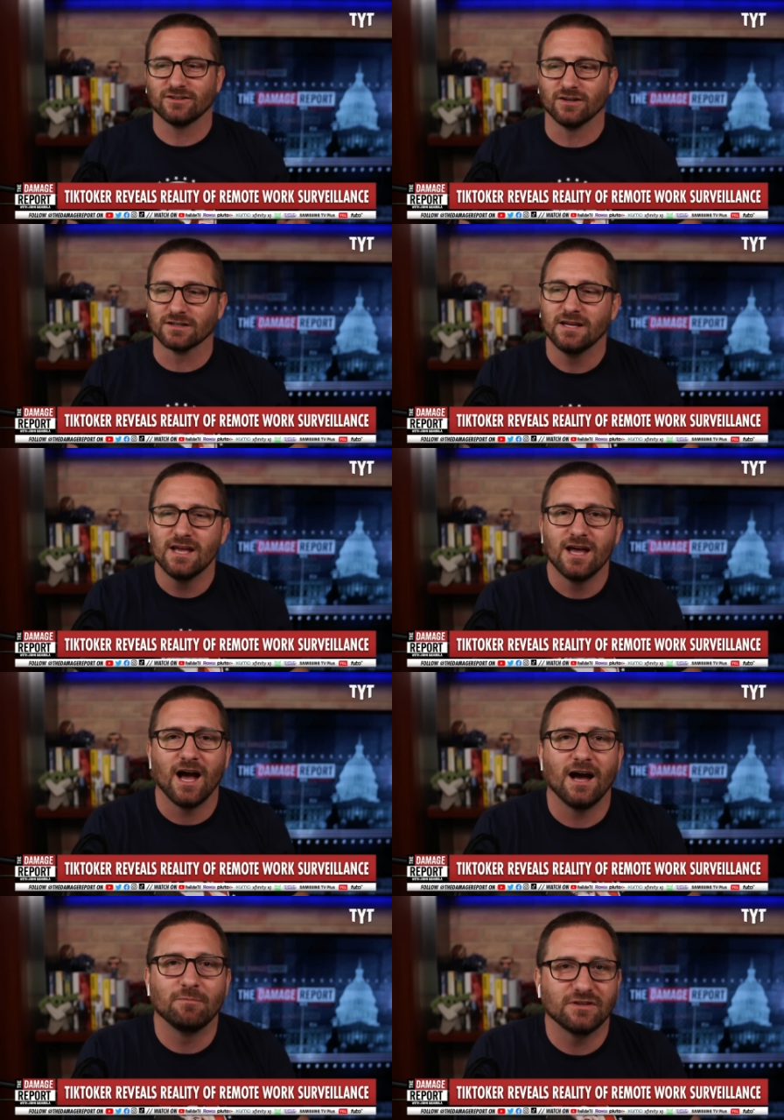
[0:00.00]
to cook.
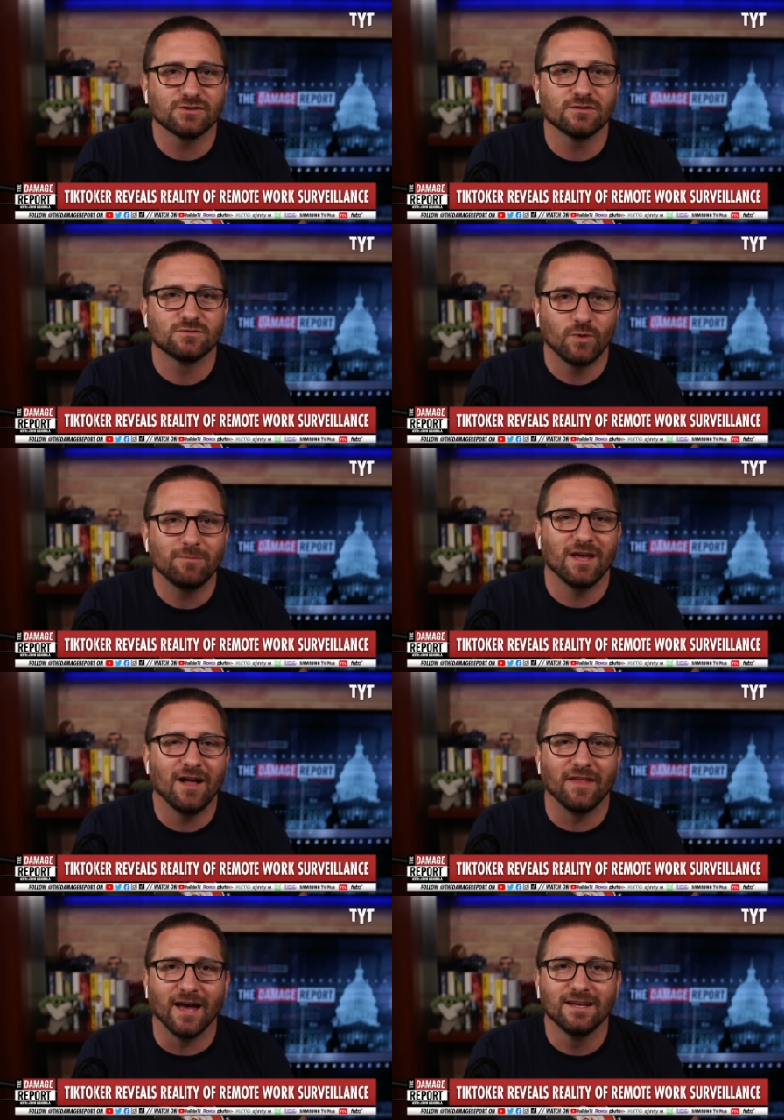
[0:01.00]
Um, but this goes way
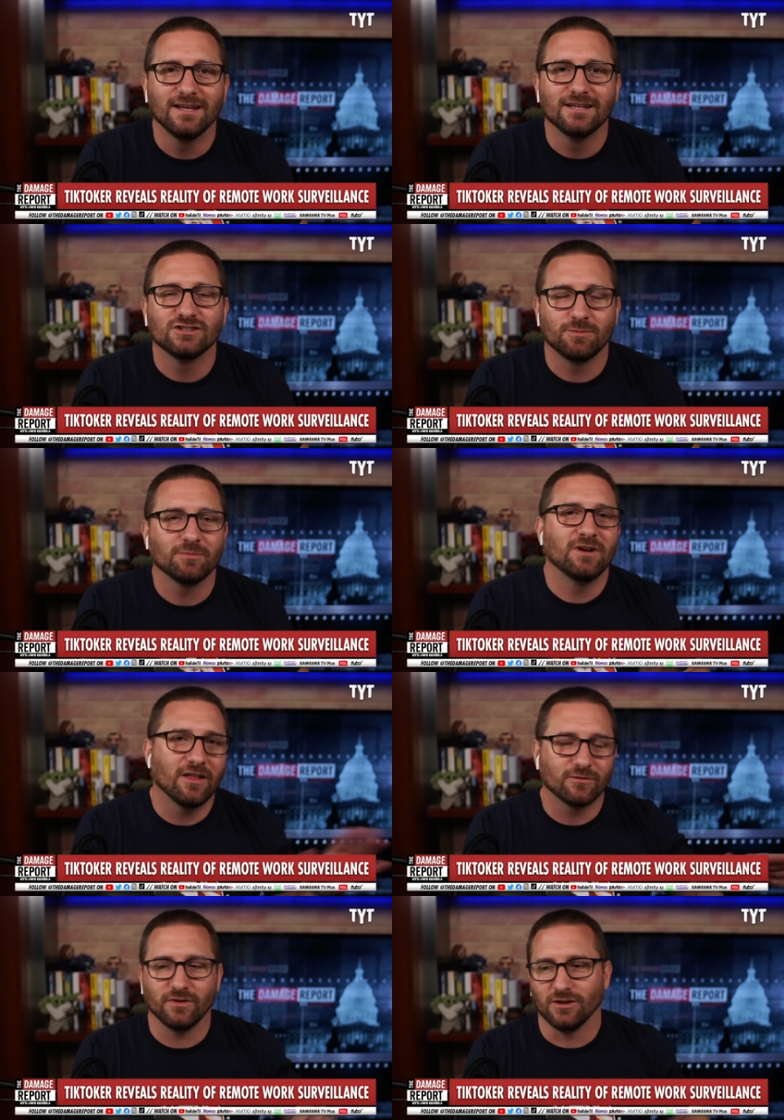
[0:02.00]
beyond that. She put up
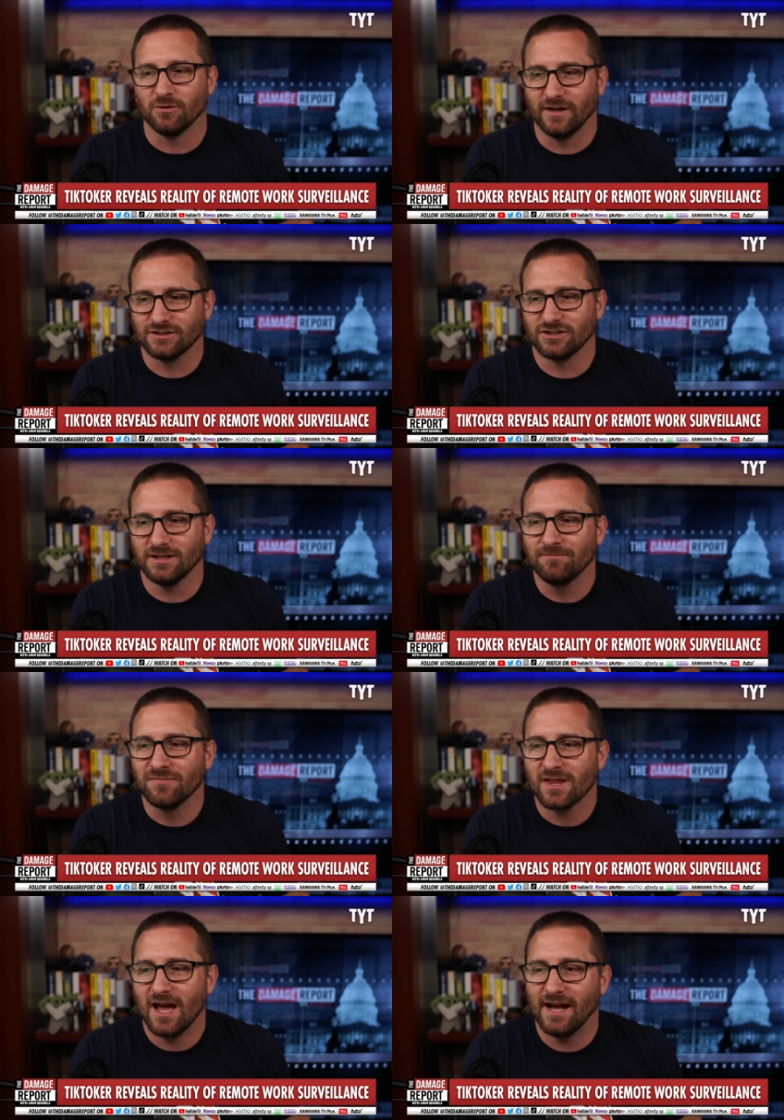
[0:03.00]
another video eventually
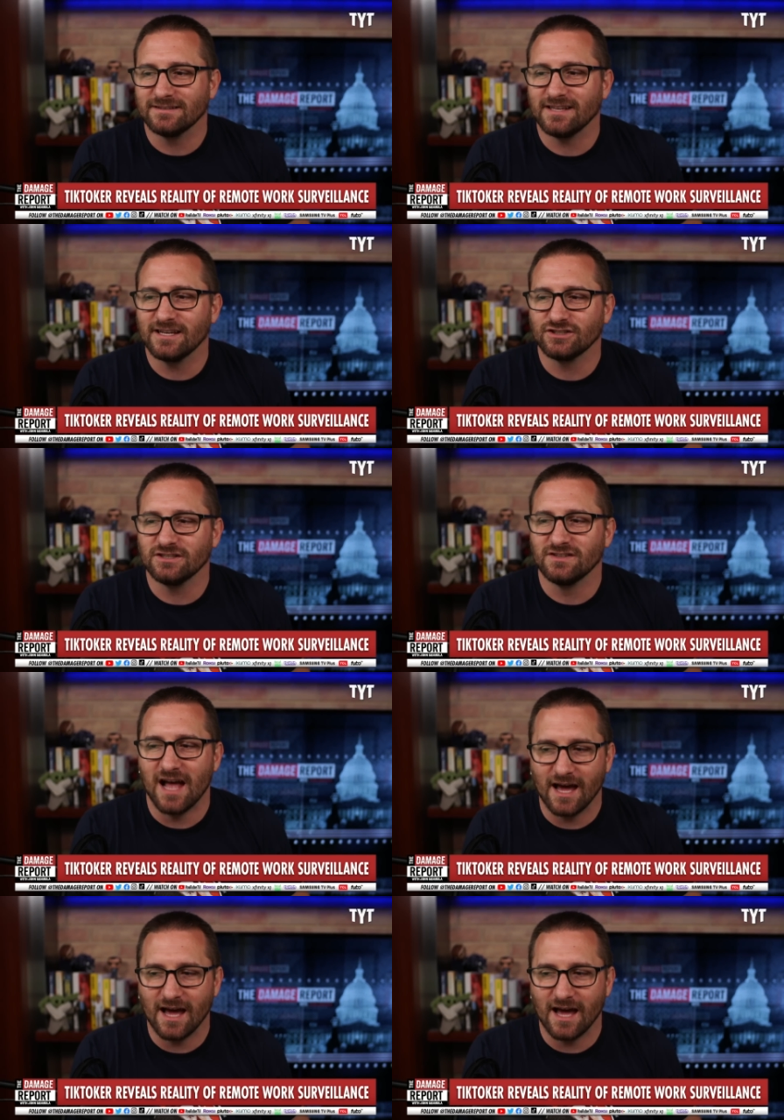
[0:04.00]
uh, saying she's